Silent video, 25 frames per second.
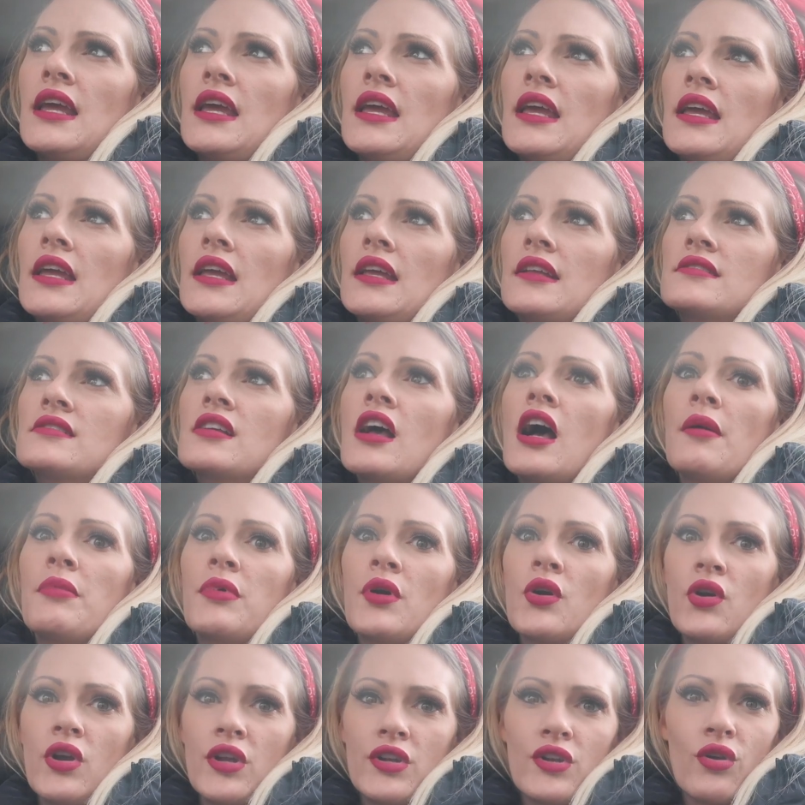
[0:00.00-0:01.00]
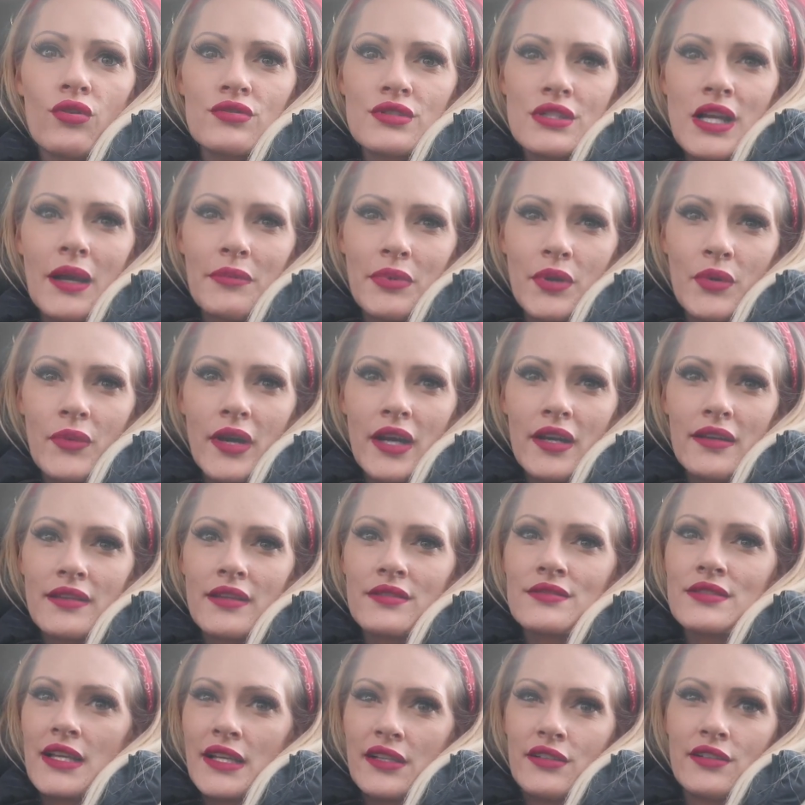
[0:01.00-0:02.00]
a Tupper, an old Tupperware
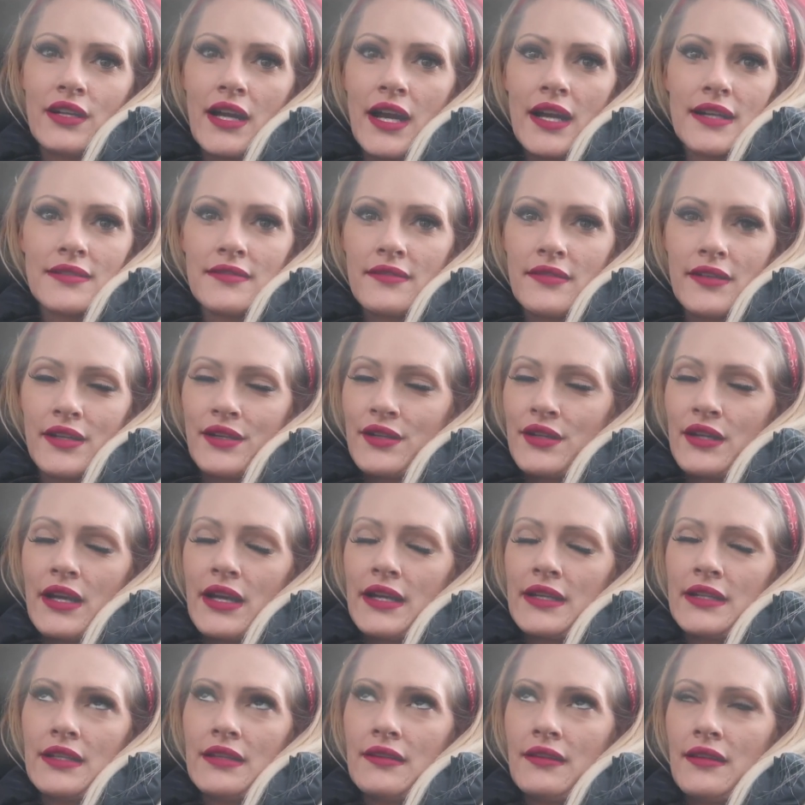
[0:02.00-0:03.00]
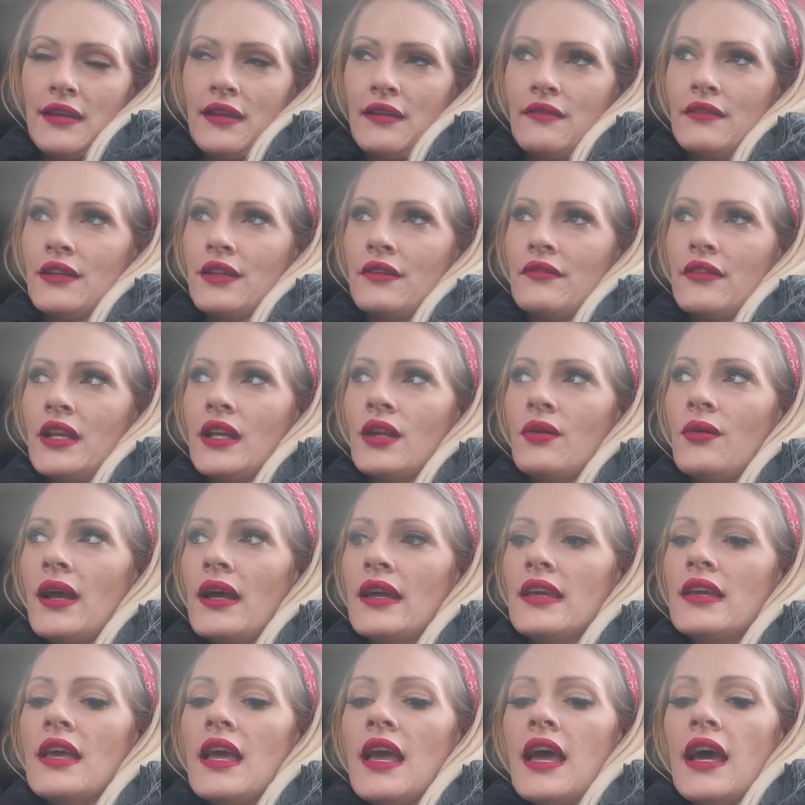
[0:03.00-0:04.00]
that was like cracked that I need to get rid of
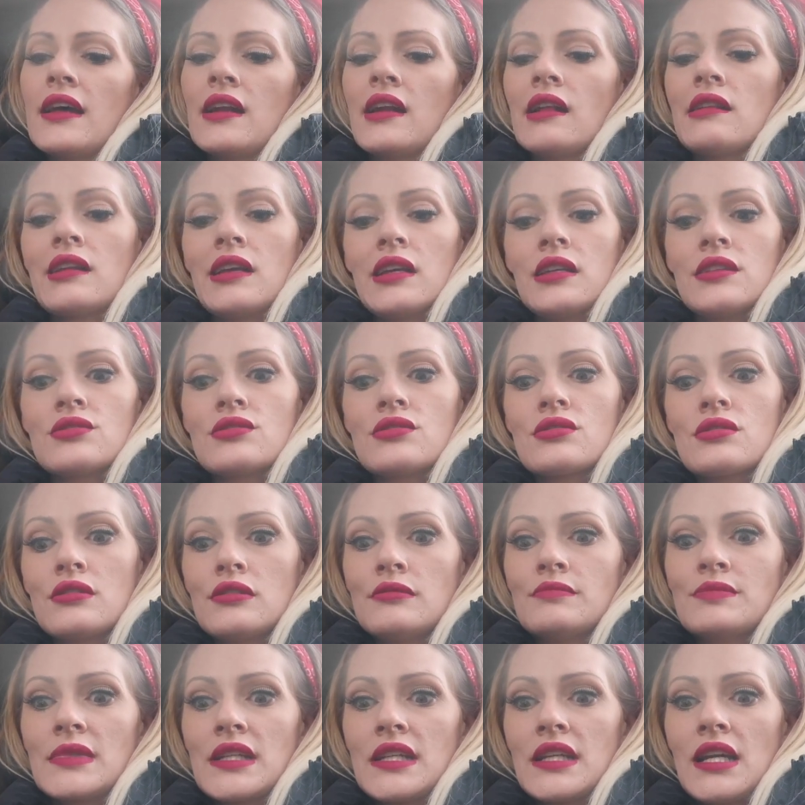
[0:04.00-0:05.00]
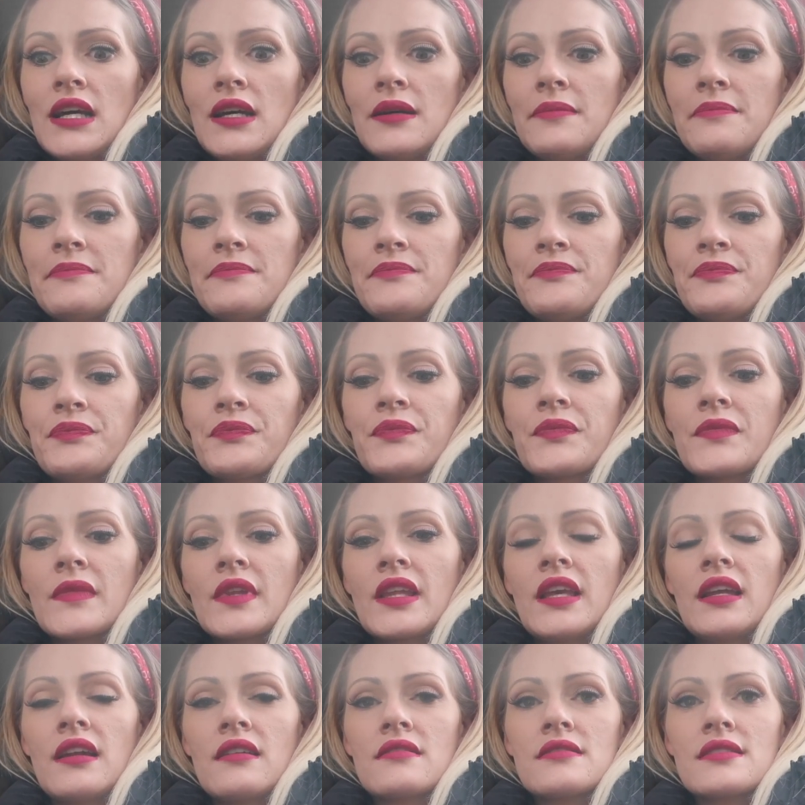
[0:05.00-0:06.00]
anyway. And I like scooped it up
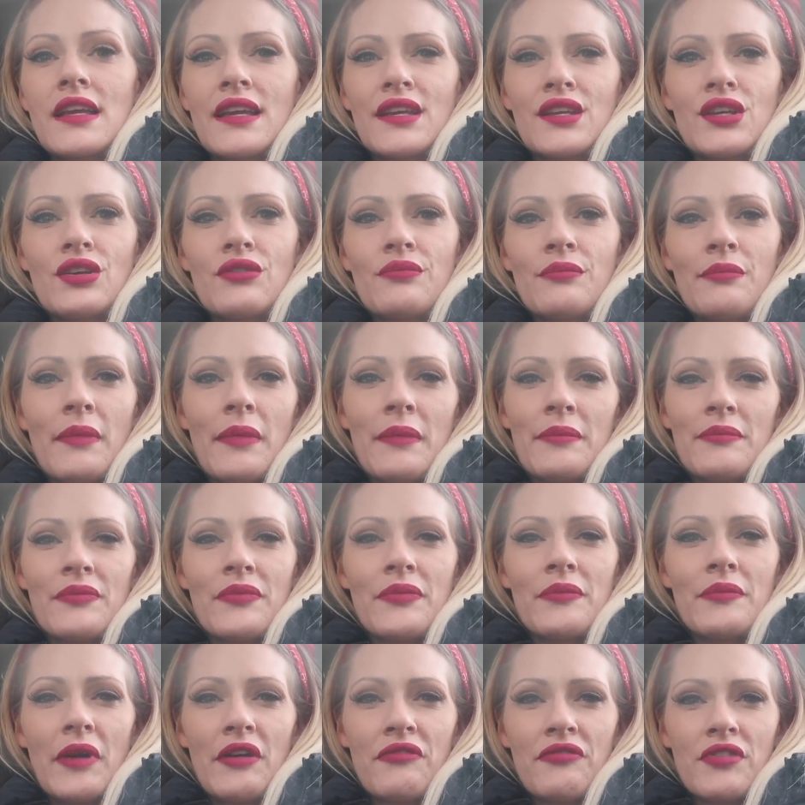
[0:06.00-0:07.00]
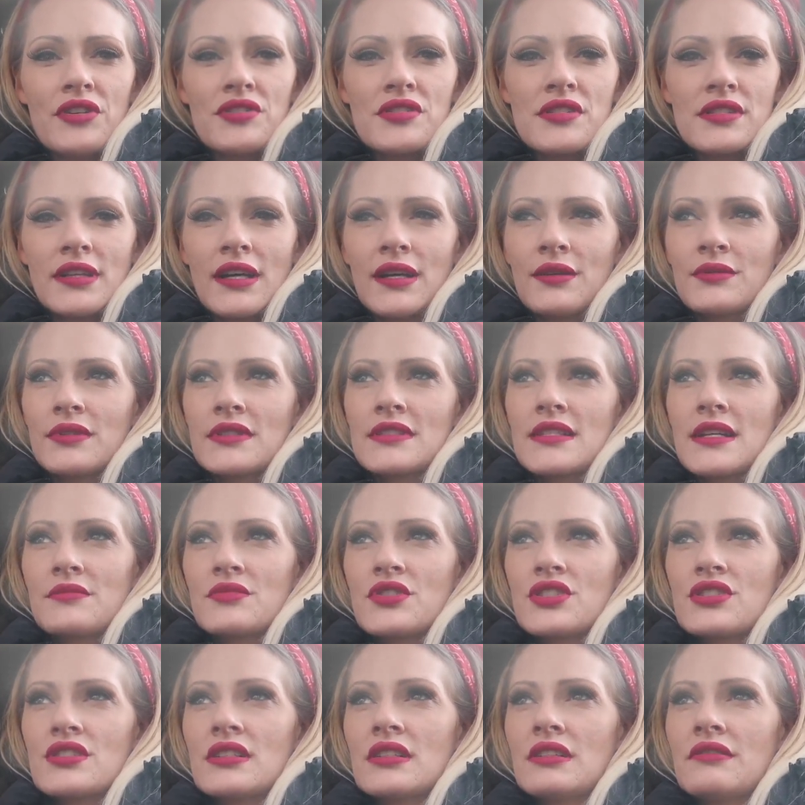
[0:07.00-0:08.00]
and I was like, my first thought was,
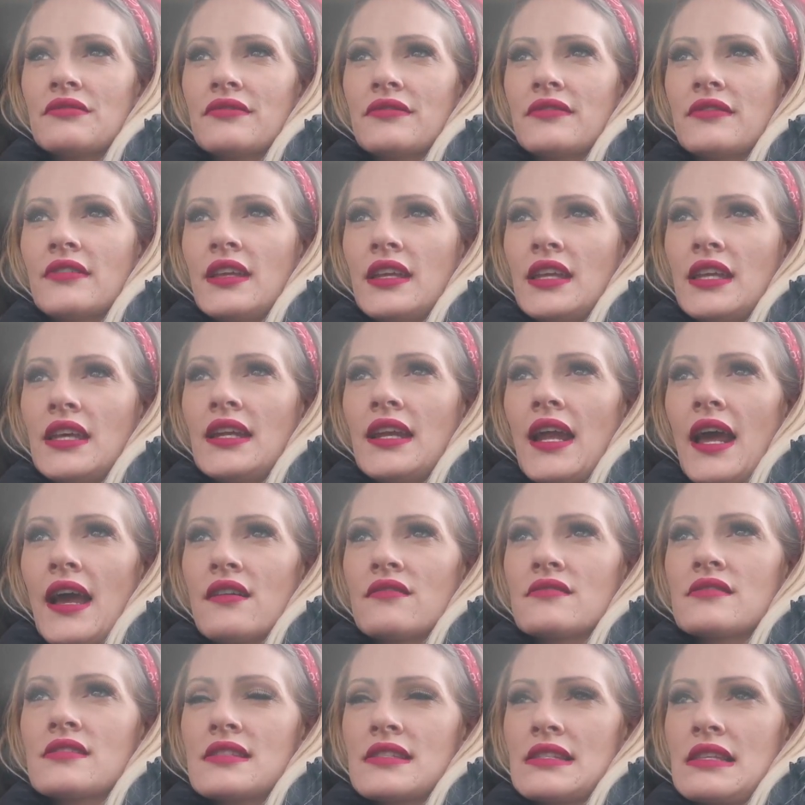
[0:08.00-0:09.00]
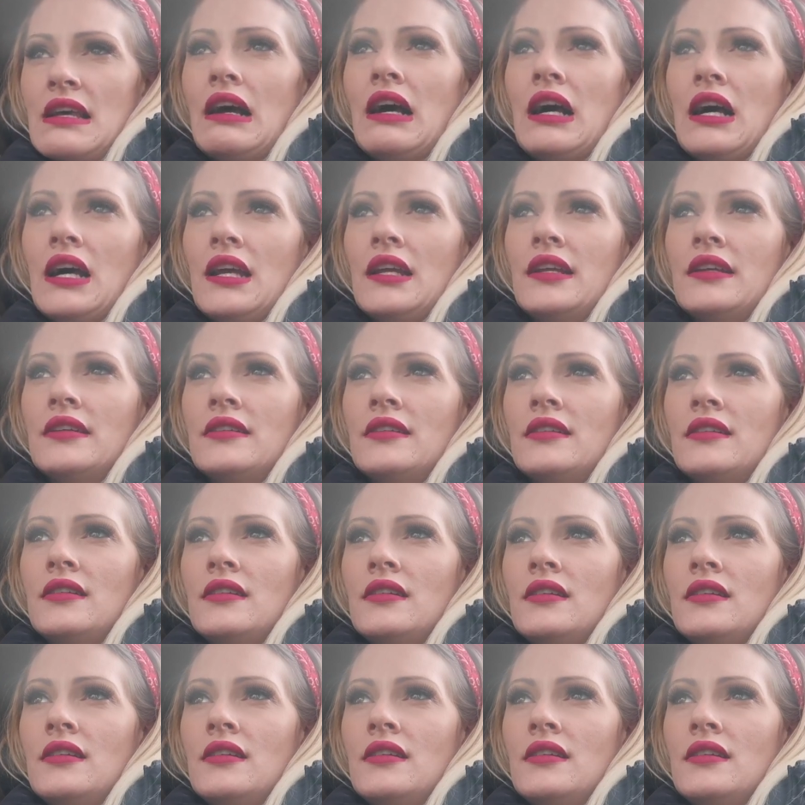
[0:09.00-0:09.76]
I'm just going to fling it outside